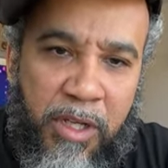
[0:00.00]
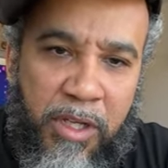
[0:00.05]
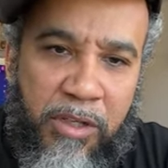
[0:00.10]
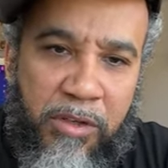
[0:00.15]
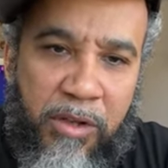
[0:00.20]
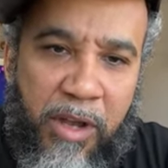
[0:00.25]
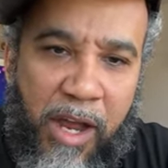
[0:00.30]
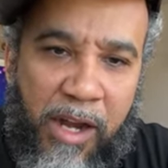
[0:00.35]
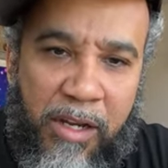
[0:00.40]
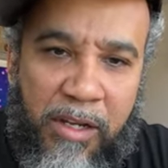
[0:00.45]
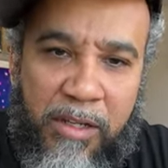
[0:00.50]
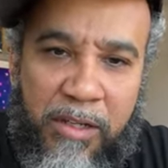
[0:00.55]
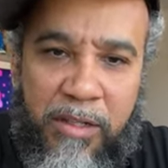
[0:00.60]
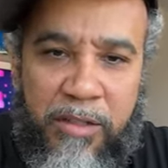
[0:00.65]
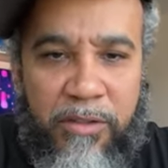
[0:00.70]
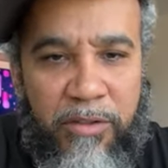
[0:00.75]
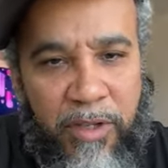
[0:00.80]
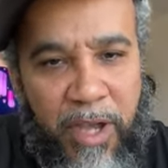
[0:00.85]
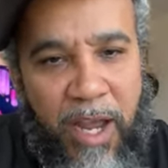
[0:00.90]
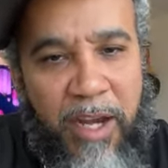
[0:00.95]
You got a
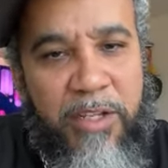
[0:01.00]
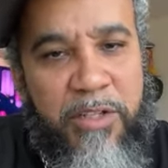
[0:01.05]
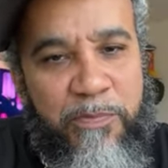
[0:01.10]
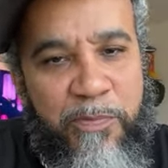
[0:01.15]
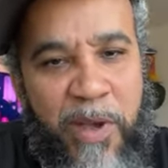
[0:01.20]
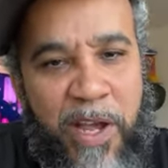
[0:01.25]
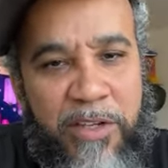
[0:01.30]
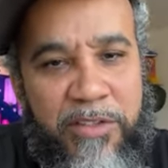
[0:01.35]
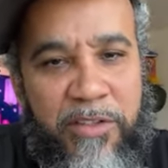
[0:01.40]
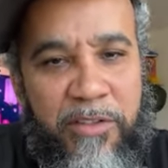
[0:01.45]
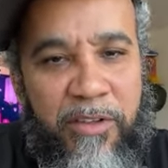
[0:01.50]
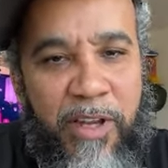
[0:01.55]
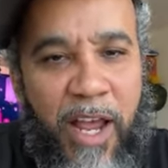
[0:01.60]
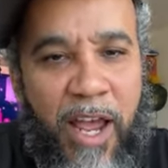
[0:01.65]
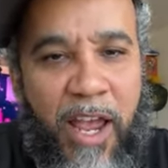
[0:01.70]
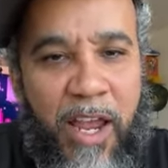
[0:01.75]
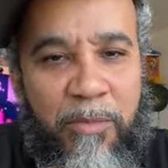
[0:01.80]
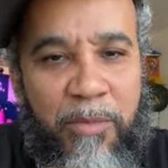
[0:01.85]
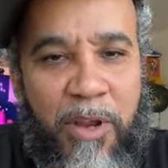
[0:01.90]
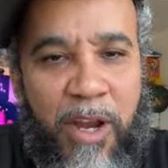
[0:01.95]
you got a special
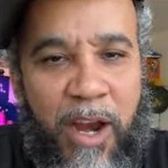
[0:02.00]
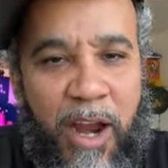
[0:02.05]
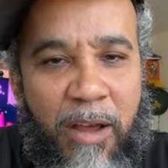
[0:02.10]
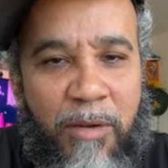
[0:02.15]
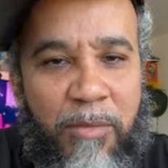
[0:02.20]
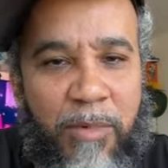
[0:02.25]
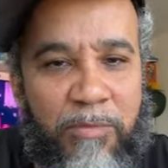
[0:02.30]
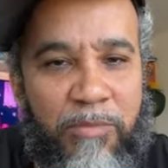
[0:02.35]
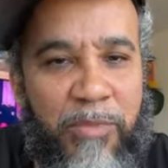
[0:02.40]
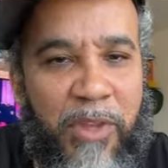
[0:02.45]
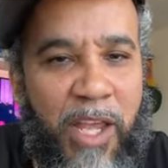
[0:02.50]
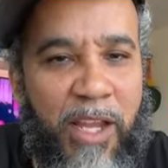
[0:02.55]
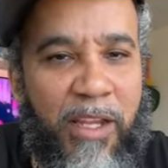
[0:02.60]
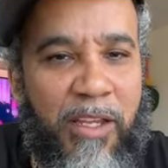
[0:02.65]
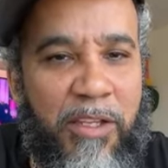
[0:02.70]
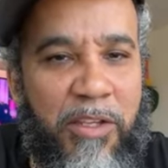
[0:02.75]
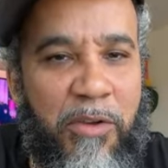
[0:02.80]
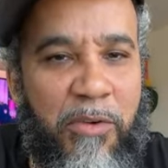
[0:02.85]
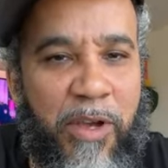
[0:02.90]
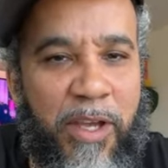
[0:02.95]
name there. I'm, I'm
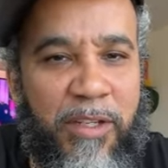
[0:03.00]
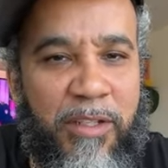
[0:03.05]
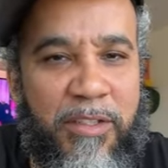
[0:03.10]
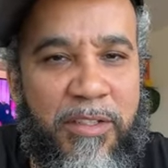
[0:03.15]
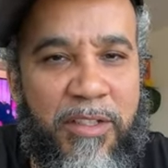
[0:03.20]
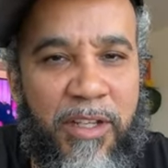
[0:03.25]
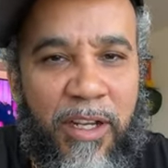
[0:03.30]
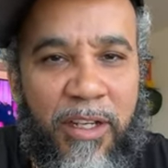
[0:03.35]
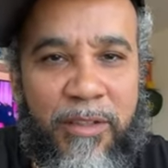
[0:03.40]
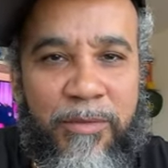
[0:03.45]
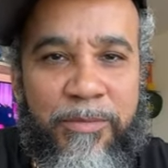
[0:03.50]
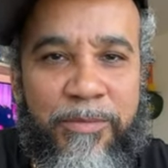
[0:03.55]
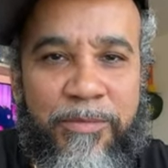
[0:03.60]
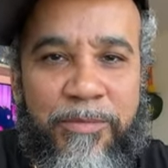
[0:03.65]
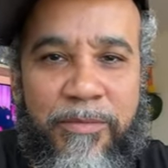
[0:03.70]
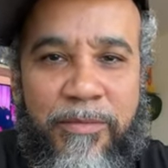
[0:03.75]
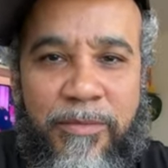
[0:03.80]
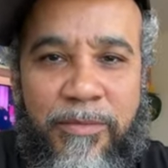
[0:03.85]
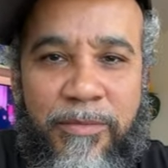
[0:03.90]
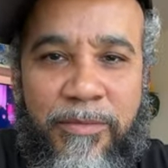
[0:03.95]
thinking you into something.
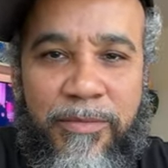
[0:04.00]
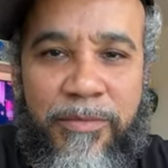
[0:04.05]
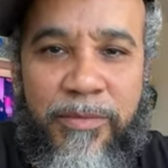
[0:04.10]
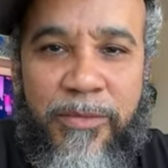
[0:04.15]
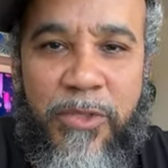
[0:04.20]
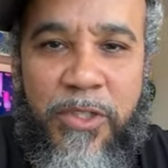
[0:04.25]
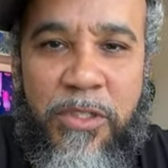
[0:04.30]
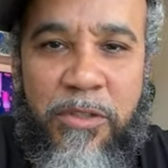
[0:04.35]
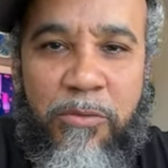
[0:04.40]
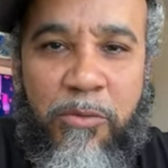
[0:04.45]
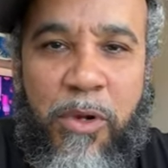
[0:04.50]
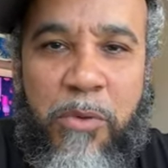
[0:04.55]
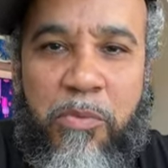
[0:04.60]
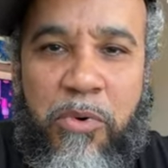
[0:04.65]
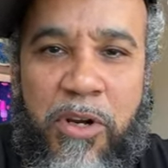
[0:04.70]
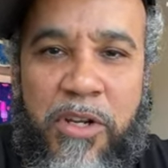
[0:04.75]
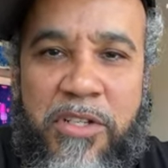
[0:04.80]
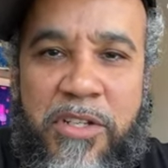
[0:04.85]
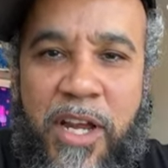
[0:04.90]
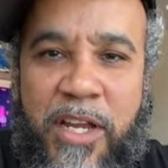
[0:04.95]
We
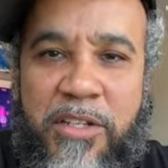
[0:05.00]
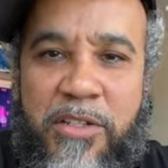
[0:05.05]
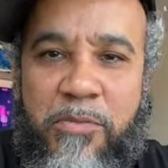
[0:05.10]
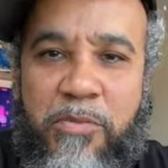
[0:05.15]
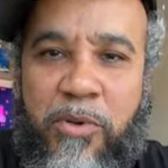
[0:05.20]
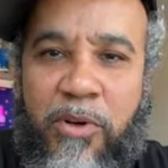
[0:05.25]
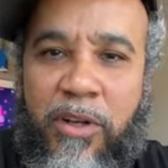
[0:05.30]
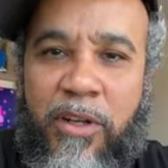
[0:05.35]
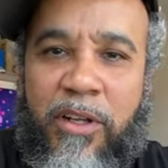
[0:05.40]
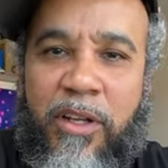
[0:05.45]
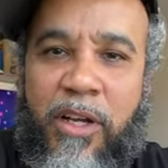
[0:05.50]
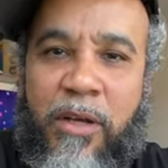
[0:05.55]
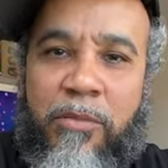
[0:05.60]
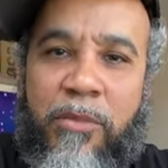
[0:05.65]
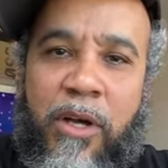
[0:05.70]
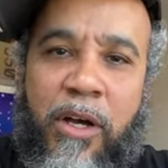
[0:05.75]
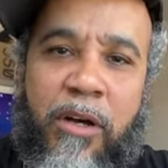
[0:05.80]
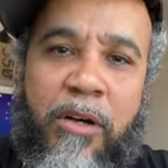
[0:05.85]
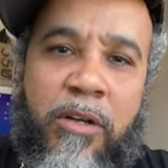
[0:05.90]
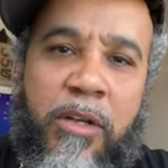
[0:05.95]
appreciate you pulling up
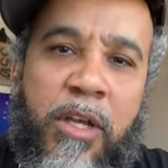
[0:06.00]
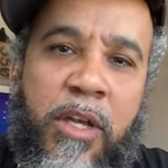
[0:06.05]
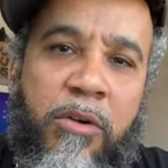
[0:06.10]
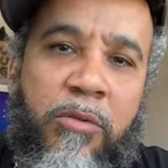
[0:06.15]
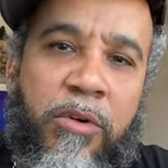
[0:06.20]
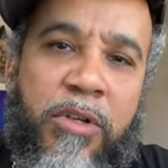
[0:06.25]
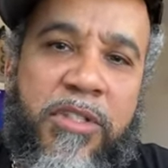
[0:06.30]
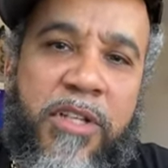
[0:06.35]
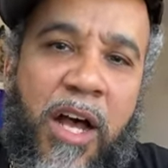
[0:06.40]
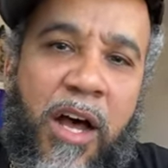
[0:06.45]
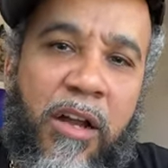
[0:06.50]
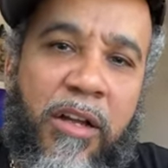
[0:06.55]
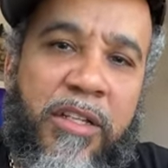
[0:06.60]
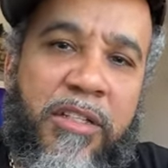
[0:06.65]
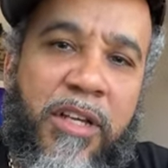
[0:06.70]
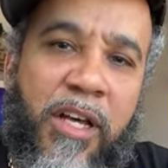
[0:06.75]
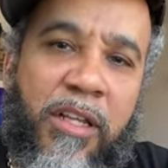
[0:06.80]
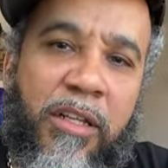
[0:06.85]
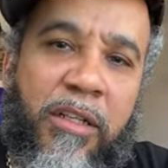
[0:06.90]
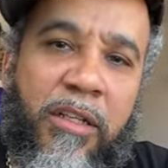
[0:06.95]
though. What's all
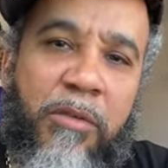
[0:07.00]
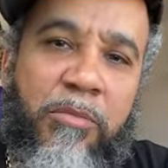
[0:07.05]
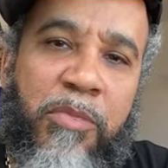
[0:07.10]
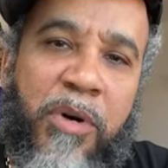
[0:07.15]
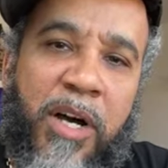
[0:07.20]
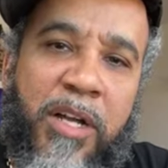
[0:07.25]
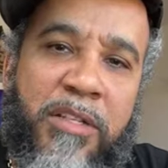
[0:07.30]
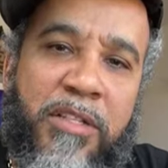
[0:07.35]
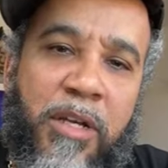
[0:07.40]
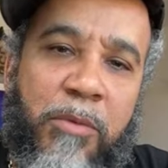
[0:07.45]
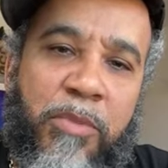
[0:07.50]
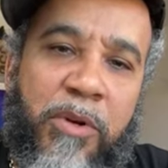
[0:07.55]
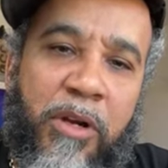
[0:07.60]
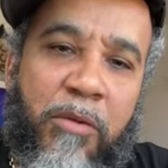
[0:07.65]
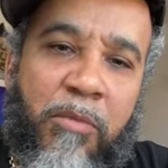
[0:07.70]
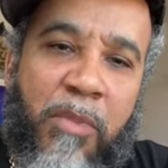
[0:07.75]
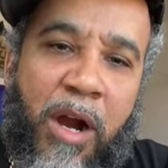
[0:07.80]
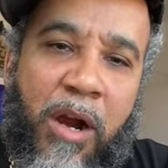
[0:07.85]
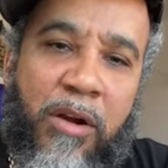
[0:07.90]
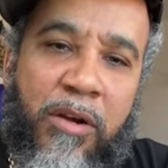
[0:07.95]
these other little buttons up
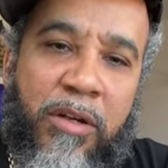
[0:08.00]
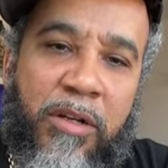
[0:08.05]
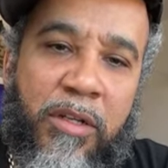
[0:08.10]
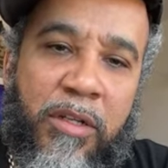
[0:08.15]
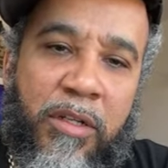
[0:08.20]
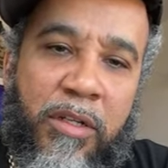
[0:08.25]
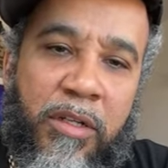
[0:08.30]
here, murder?